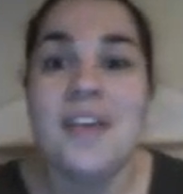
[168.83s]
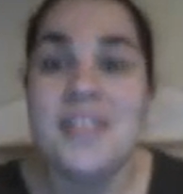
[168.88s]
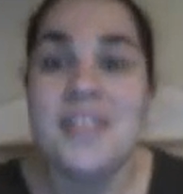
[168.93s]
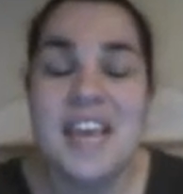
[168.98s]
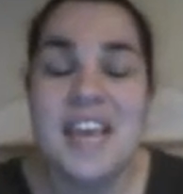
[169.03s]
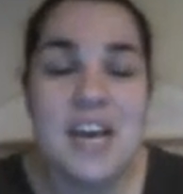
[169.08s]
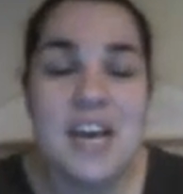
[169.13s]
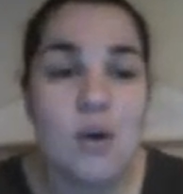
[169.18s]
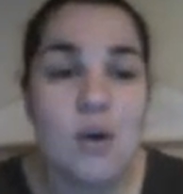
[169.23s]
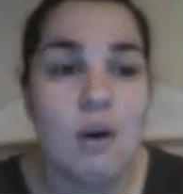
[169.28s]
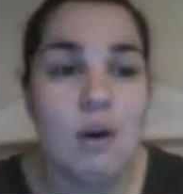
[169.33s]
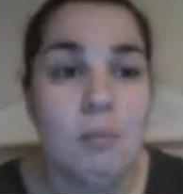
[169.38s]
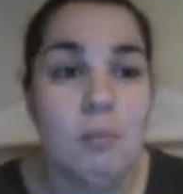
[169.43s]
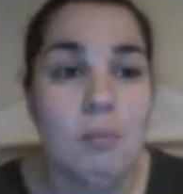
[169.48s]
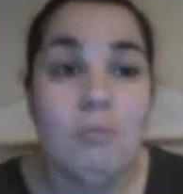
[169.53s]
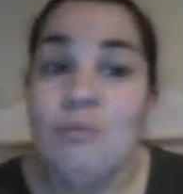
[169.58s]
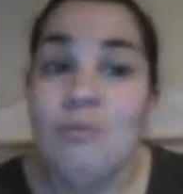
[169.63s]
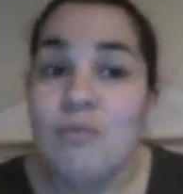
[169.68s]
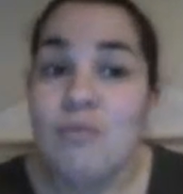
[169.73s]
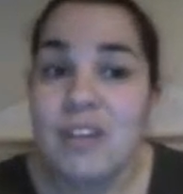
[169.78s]
They go up
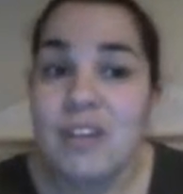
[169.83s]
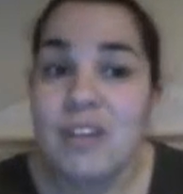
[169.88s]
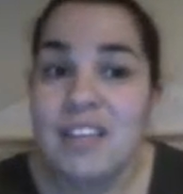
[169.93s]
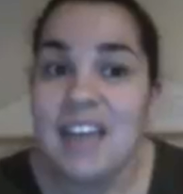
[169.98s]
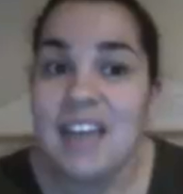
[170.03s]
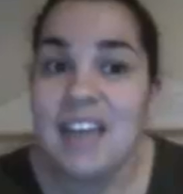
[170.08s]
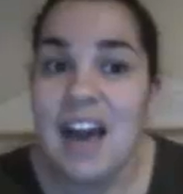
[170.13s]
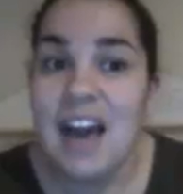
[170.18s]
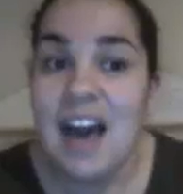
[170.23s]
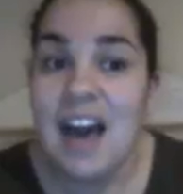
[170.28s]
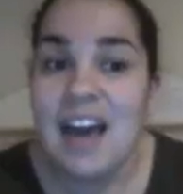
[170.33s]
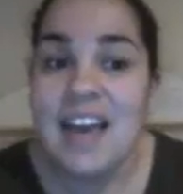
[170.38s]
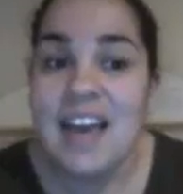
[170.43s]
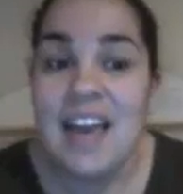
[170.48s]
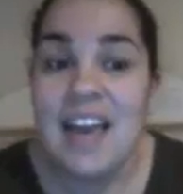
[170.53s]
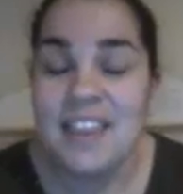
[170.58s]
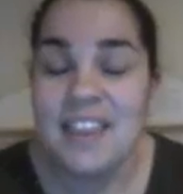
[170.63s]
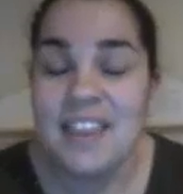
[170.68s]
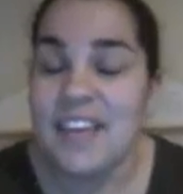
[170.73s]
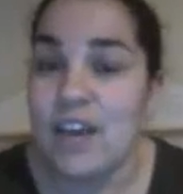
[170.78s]
really high
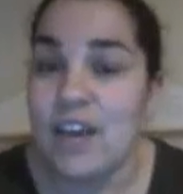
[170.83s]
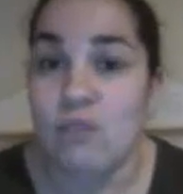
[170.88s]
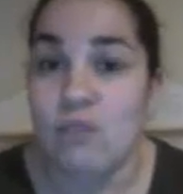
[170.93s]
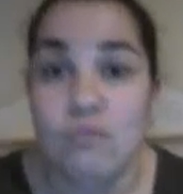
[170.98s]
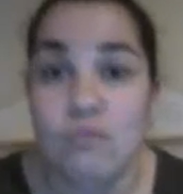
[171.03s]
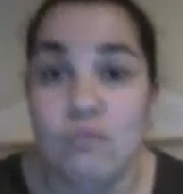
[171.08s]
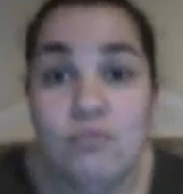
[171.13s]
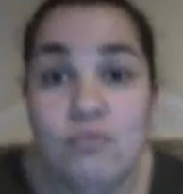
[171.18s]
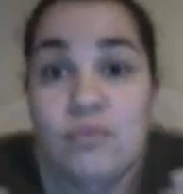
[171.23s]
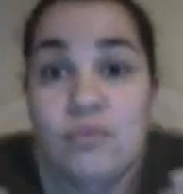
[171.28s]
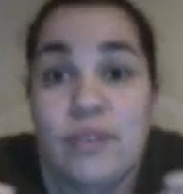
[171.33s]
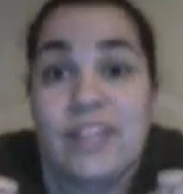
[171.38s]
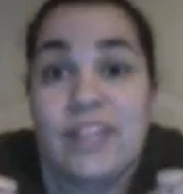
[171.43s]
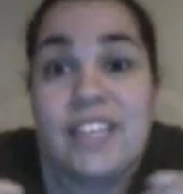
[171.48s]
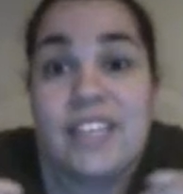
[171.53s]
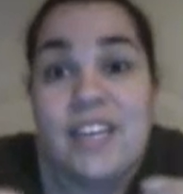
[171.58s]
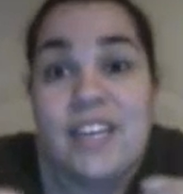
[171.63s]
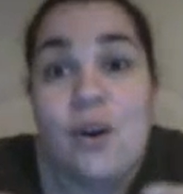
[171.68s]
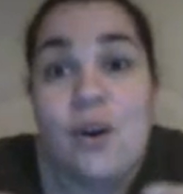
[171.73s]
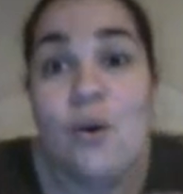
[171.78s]
and they get
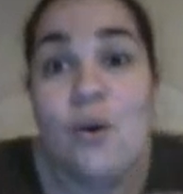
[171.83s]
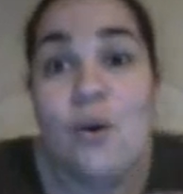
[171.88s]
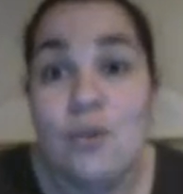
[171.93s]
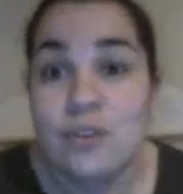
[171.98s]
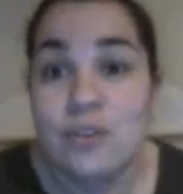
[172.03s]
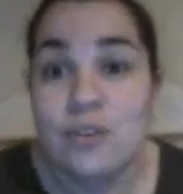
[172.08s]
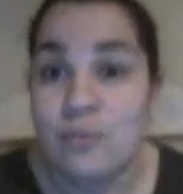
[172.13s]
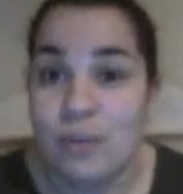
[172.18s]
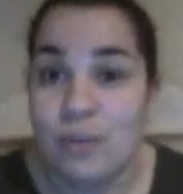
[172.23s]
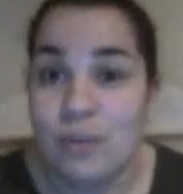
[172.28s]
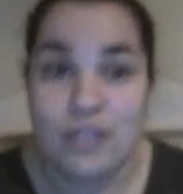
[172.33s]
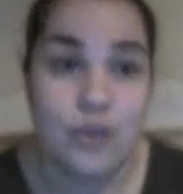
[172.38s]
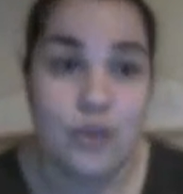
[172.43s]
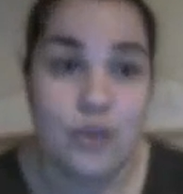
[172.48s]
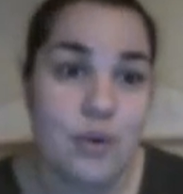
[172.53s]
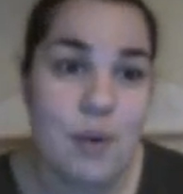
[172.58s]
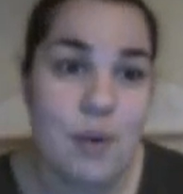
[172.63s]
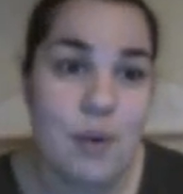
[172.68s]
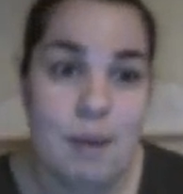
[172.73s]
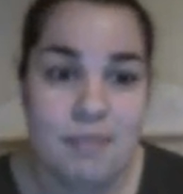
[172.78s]
really cold when you
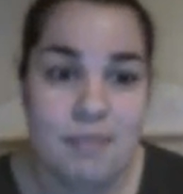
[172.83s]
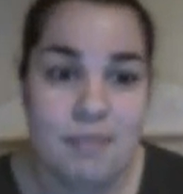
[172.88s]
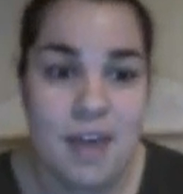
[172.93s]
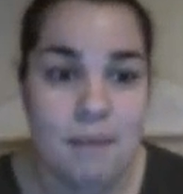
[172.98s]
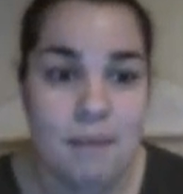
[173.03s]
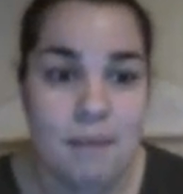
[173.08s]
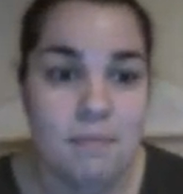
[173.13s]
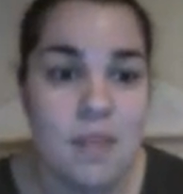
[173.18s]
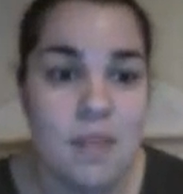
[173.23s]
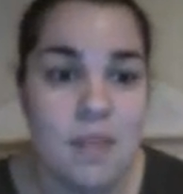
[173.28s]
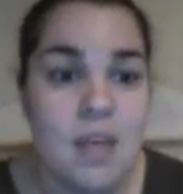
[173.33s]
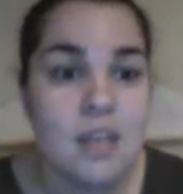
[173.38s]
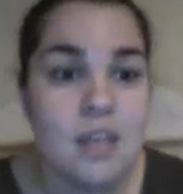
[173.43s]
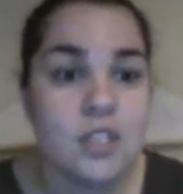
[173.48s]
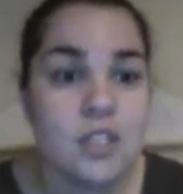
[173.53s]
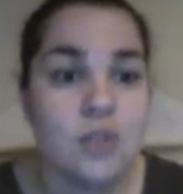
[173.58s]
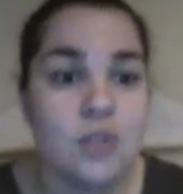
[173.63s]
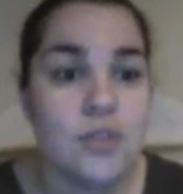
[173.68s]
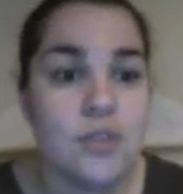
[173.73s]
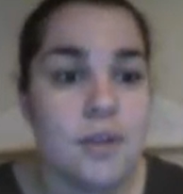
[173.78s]
go up them.
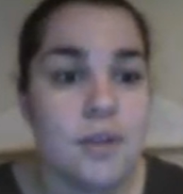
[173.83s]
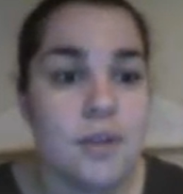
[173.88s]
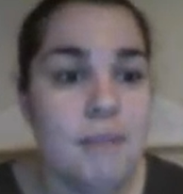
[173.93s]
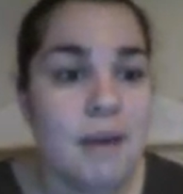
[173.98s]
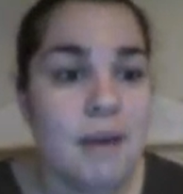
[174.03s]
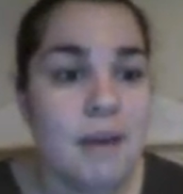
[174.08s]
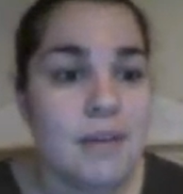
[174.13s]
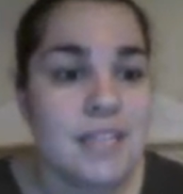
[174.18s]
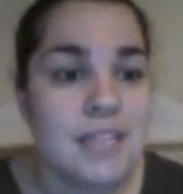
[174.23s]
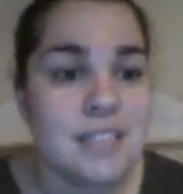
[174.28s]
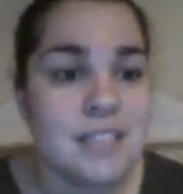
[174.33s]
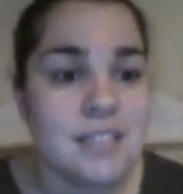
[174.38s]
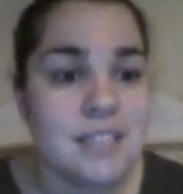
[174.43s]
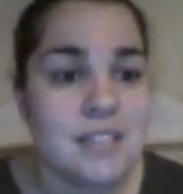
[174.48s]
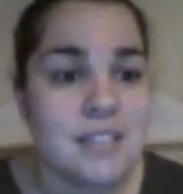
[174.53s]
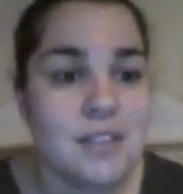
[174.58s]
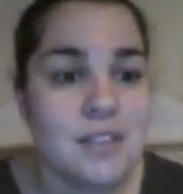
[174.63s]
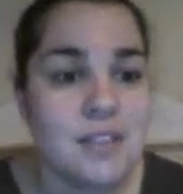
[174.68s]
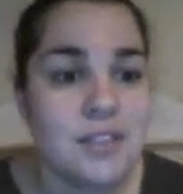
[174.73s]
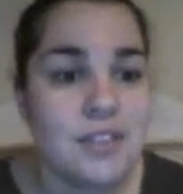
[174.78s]
So they're
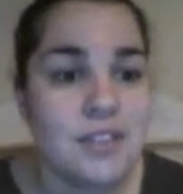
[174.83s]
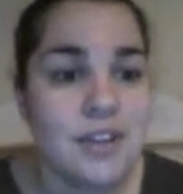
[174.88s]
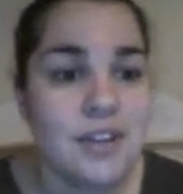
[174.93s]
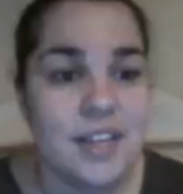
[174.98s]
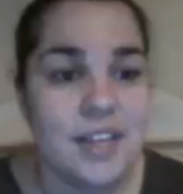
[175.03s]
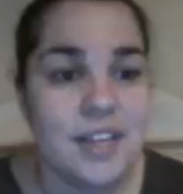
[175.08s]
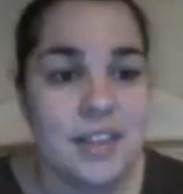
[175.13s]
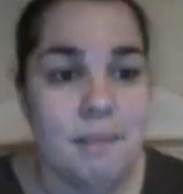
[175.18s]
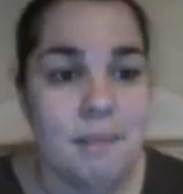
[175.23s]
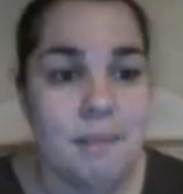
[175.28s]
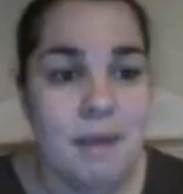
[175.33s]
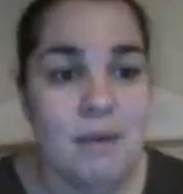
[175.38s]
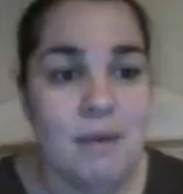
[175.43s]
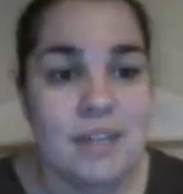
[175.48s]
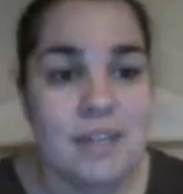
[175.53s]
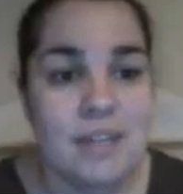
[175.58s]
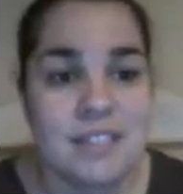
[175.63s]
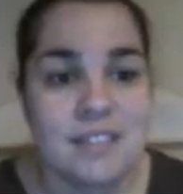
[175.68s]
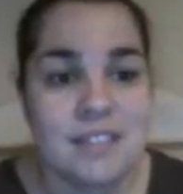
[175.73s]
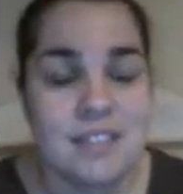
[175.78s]
mountains. Look at the
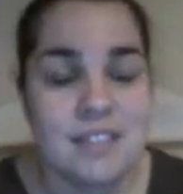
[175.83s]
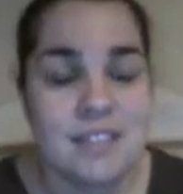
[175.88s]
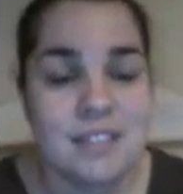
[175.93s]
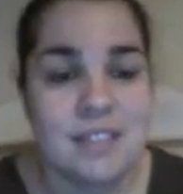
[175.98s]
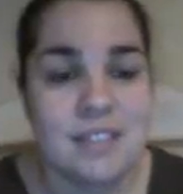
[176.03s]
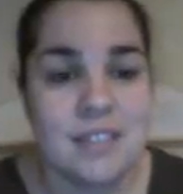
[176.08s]
mountains.